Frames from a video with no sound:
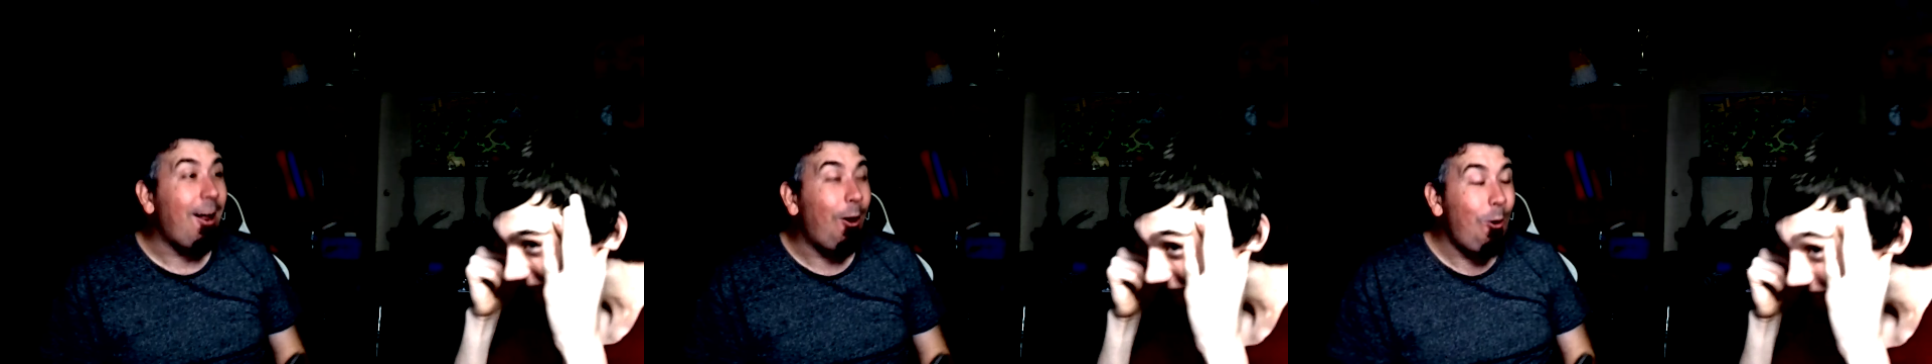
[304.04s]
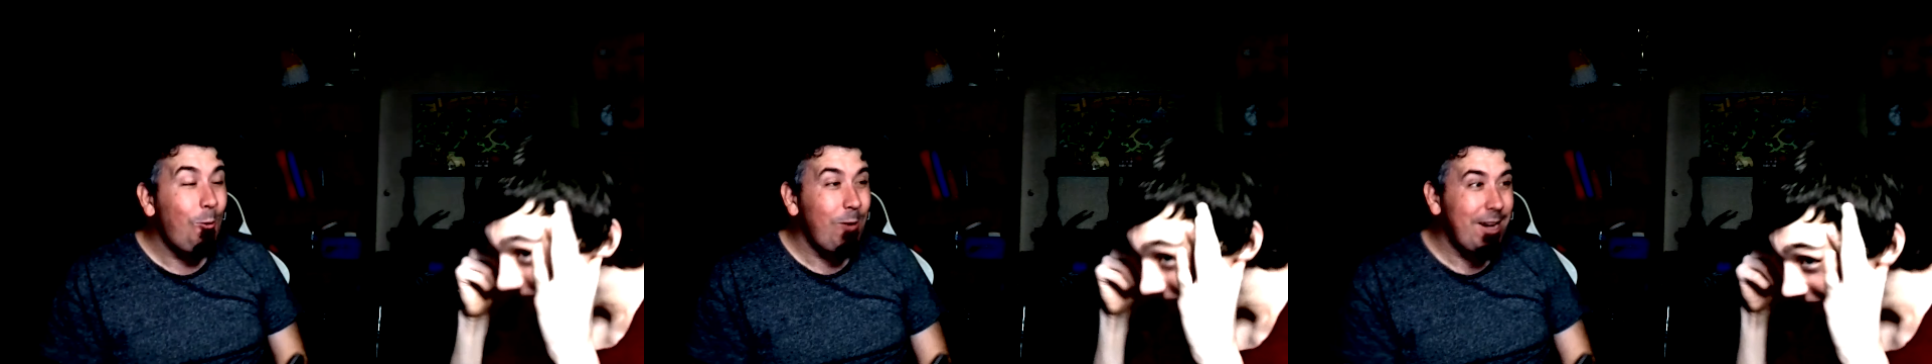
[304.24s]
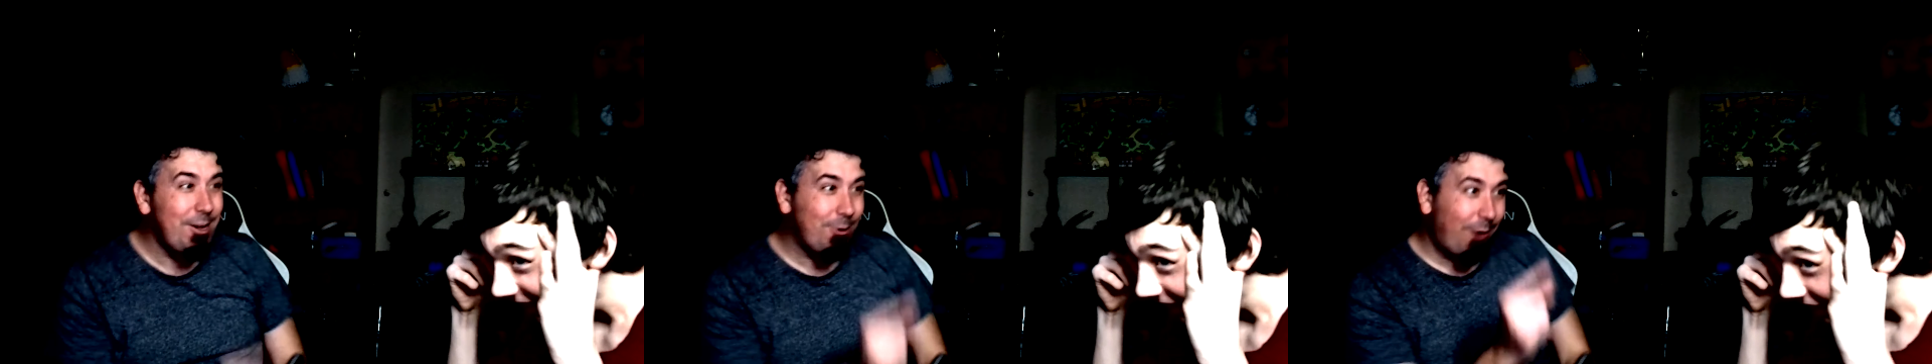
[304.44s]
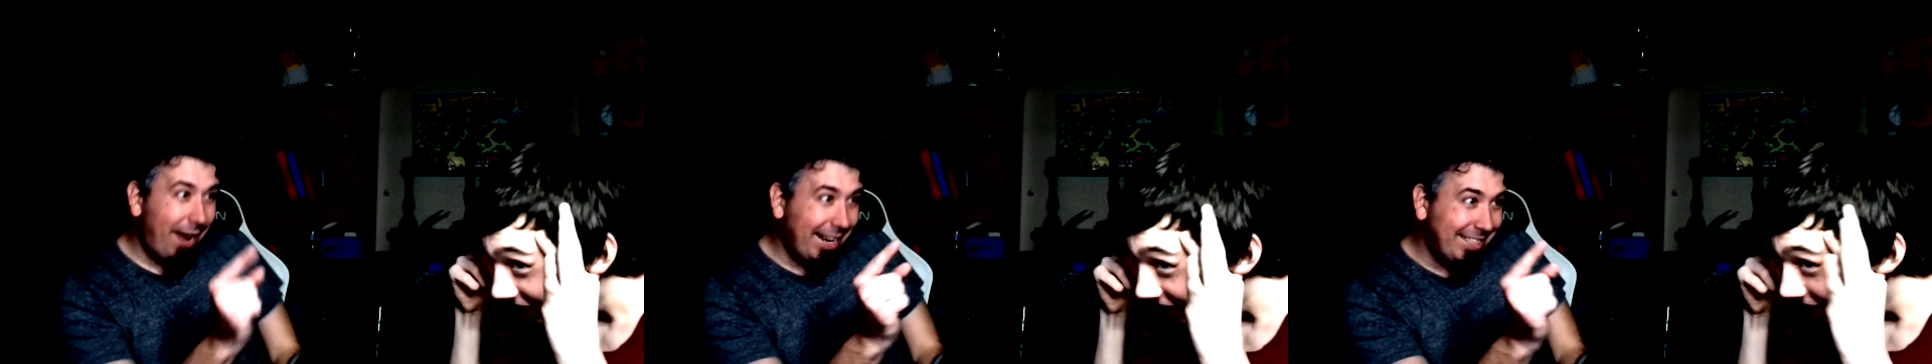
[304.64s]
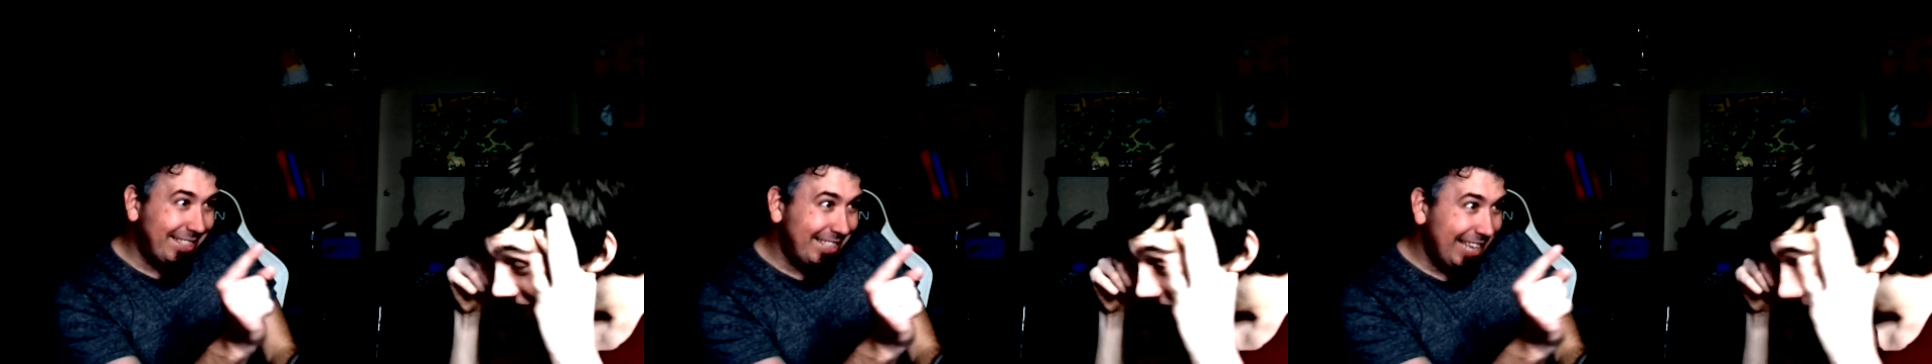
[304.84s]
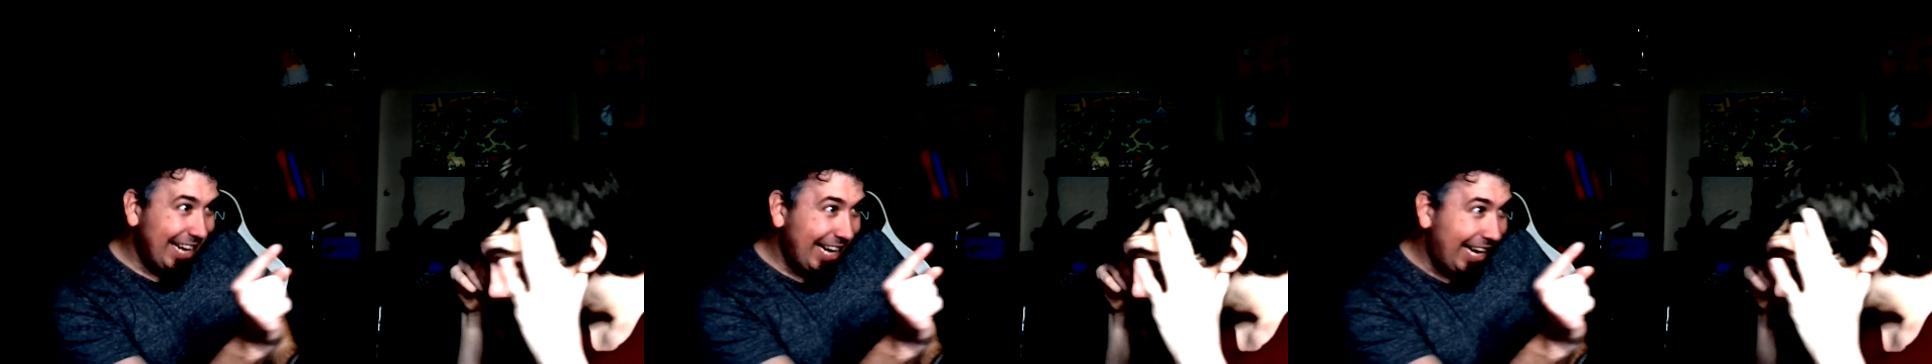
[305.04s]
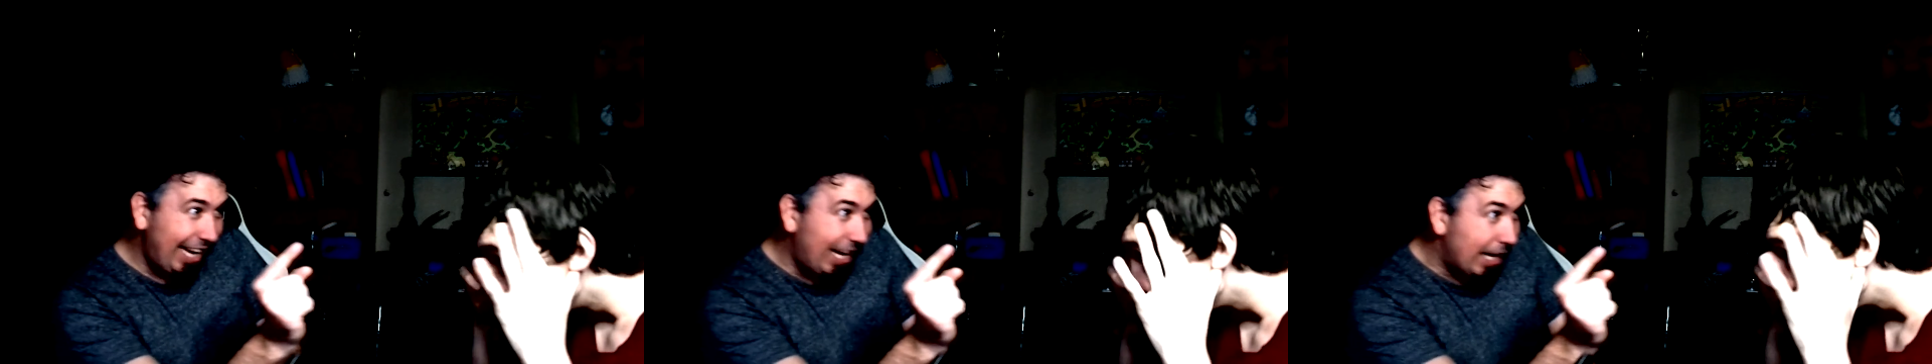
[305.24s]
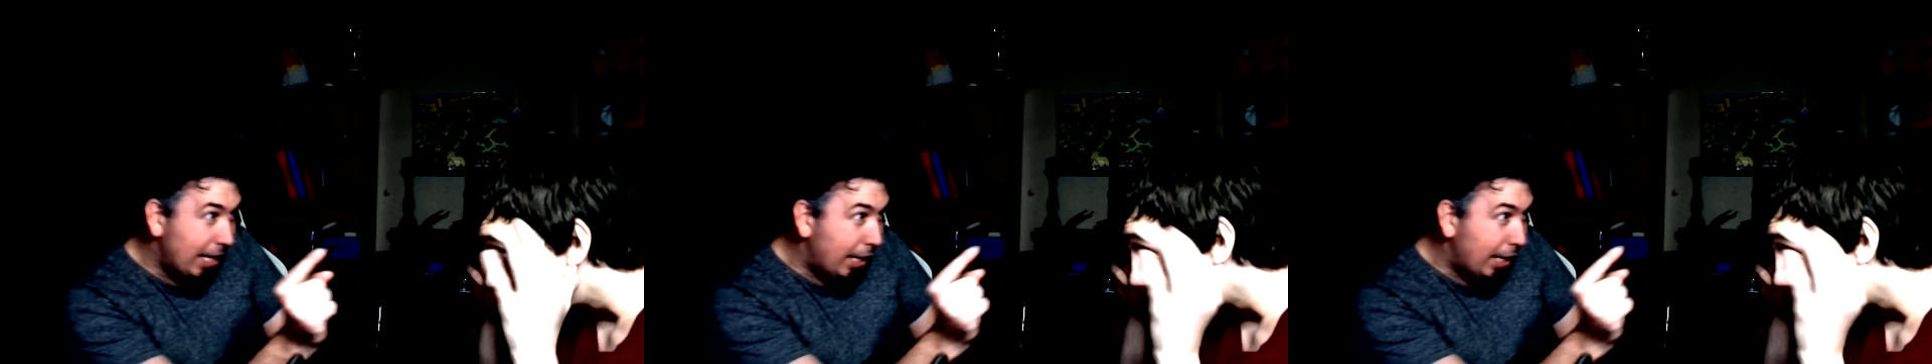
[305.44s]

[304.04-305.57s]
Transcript: only do I see